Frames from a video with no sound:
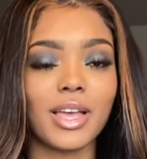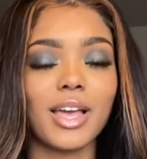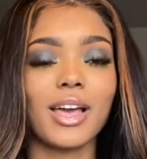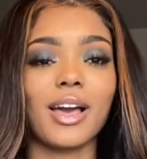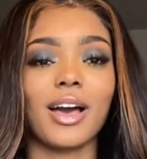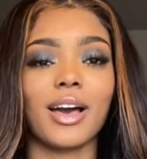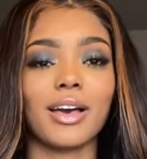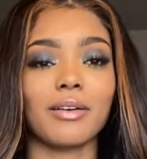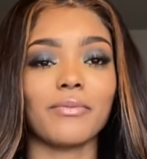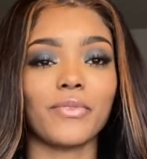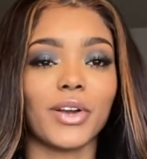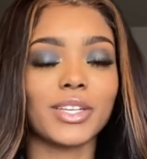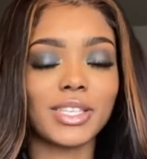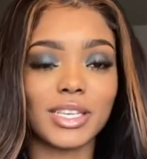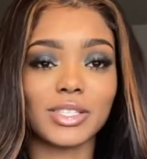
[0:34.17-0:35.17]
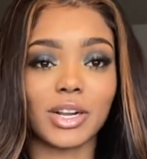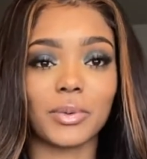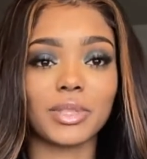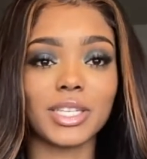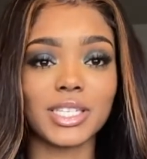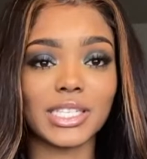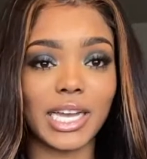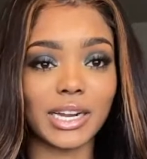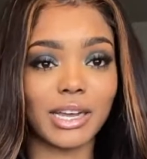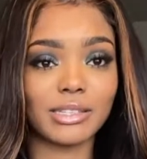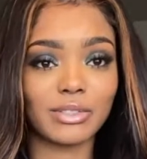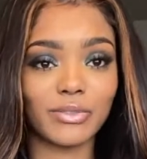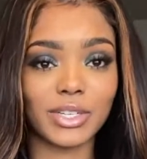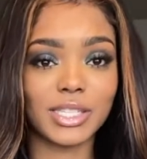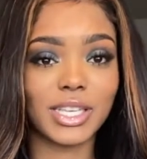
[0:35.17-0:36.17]
Um, first, let's start with the shout outs
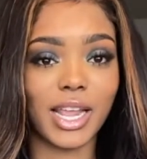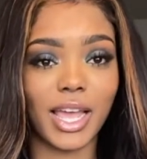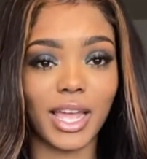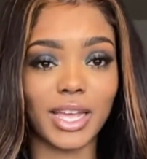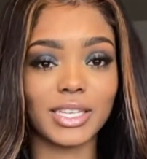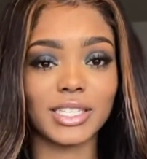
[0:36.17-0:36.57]
for today.